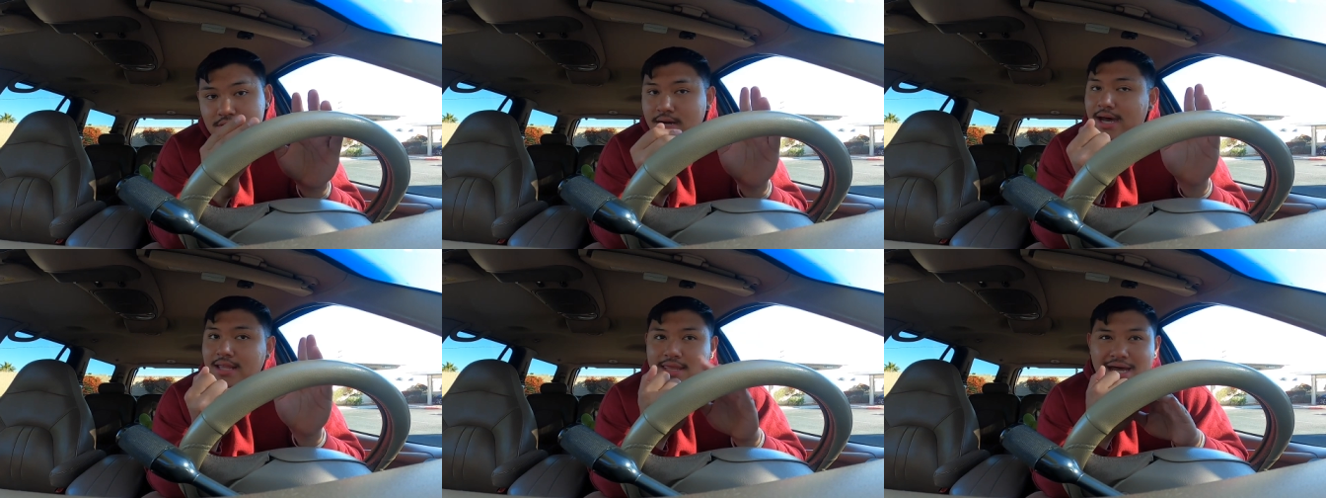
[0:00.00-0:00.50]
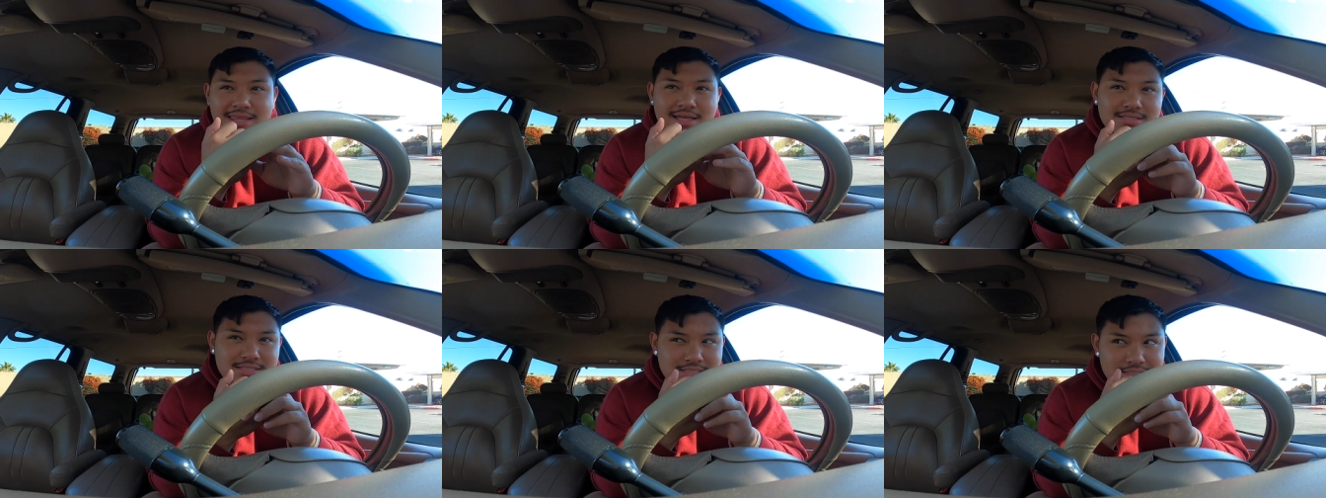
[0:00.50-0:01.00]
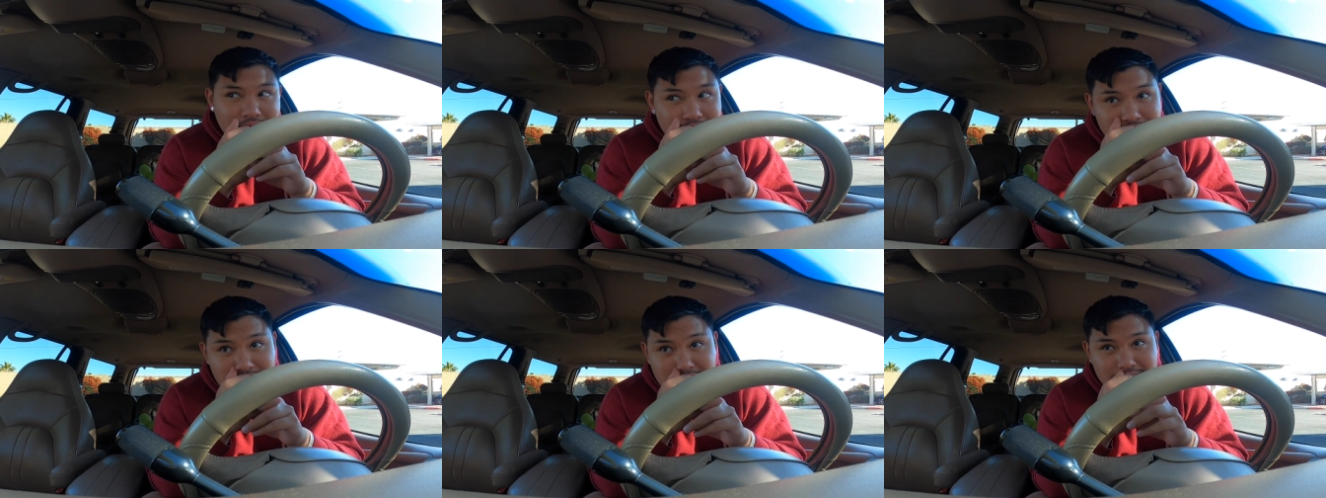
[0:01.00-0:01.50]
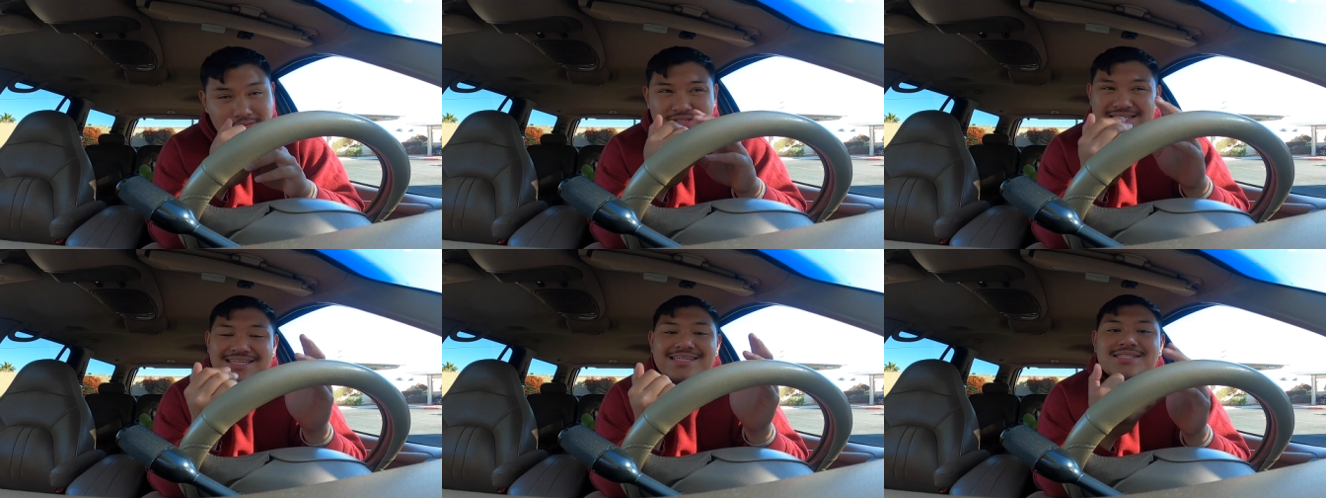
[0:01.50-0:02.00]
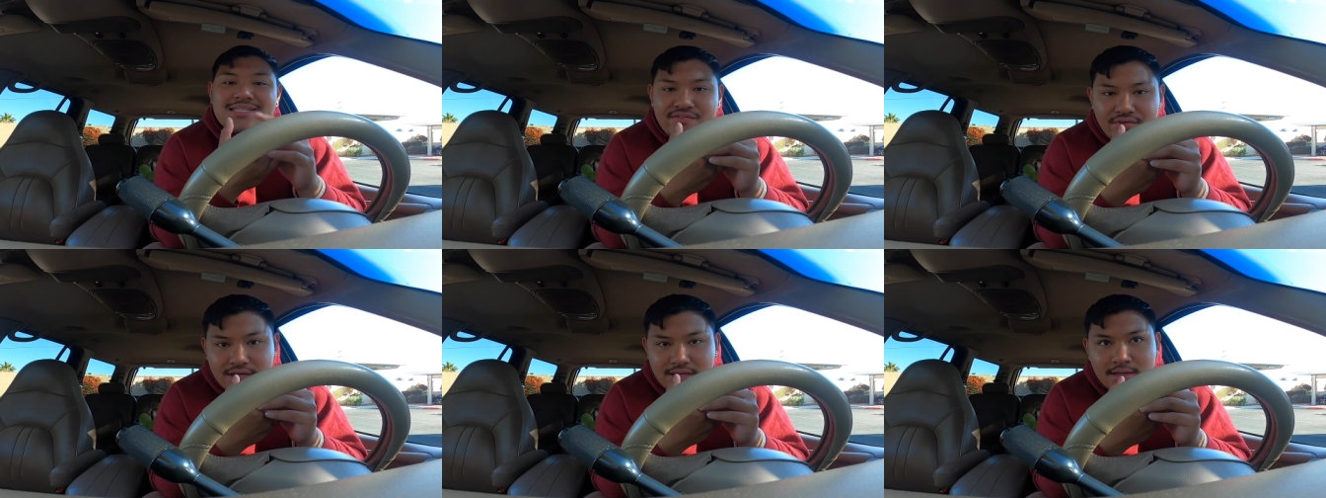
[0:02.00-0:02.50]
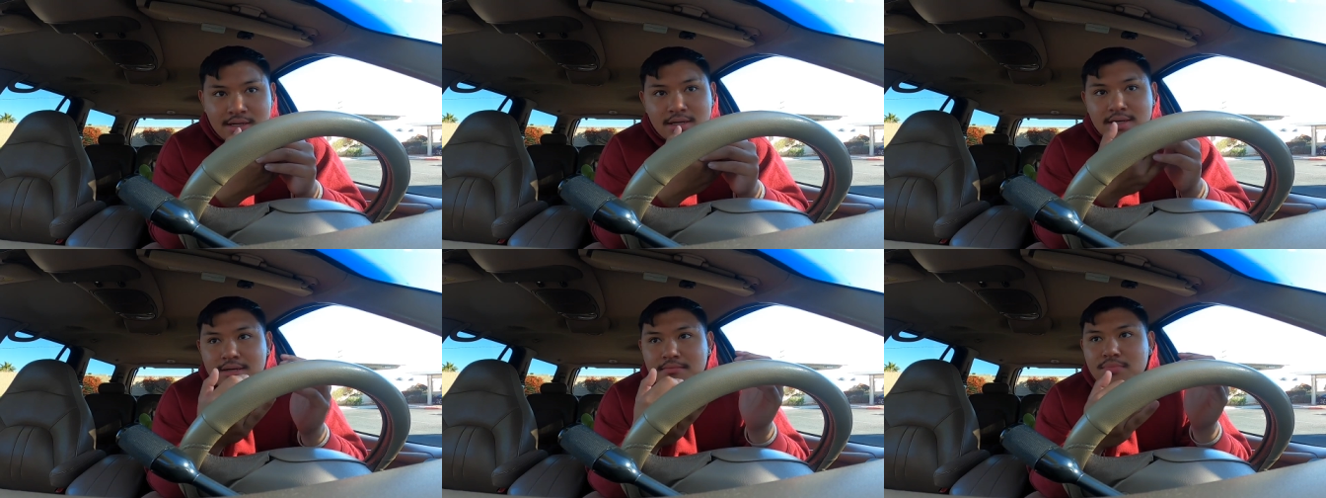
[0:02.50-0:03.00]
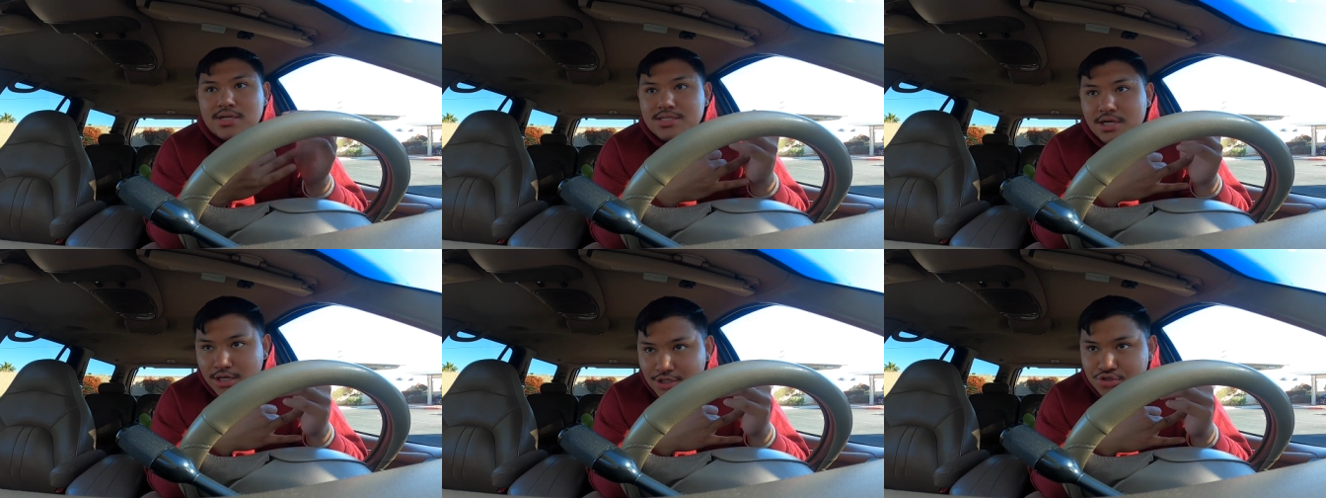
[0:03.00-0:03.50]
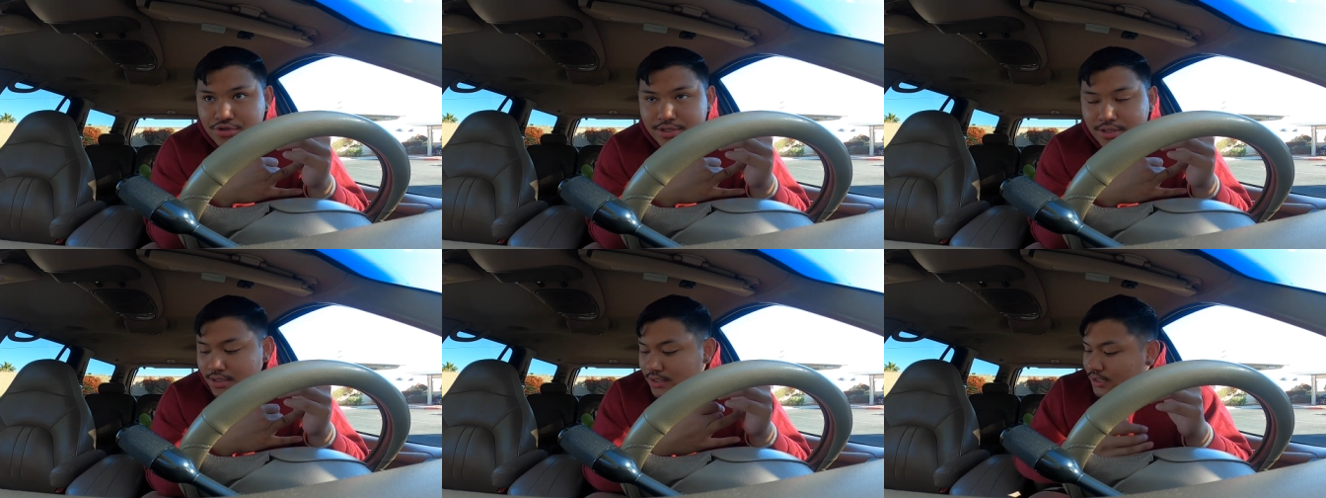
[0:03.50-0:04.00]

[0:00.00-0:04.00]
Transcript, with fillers: So add that, I think like, we'll just say 70 plus 100